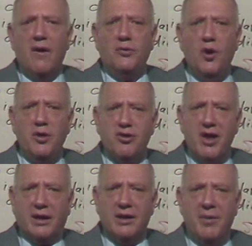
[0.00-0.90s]
do the
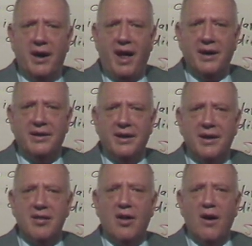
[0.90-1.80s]
check the main
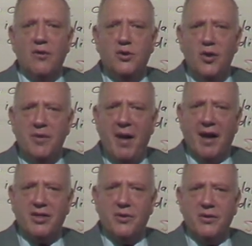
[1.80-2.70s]
ideas, do the
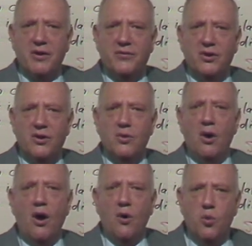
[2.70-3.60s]
mastery review,
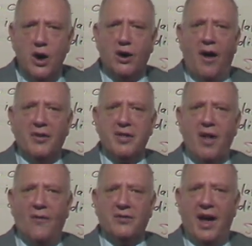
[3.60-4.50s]
work on the
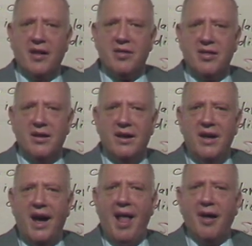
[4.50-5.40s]
self-tests,
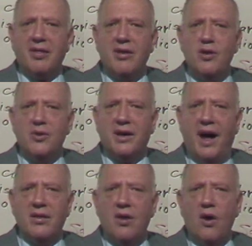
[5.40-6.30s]
and I'll see you
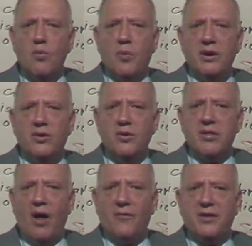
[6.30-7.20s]
again when we do
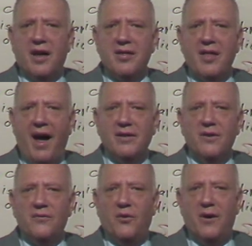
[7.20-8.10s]
self-test 9,
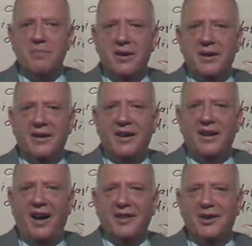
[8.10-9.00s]
Form B.
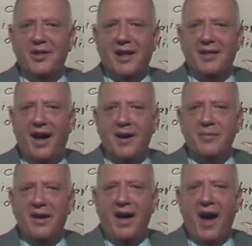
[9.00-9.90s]
Until that
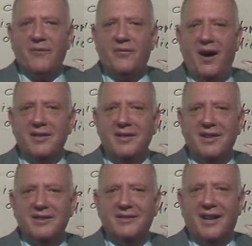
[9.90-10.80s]
time, have fun,
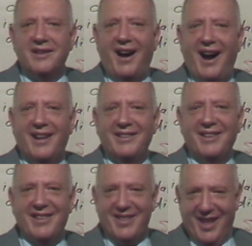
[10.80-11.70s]
study hard,
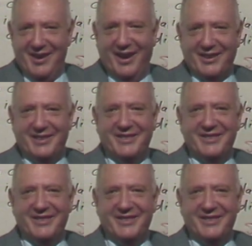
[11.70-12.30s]
and stay young.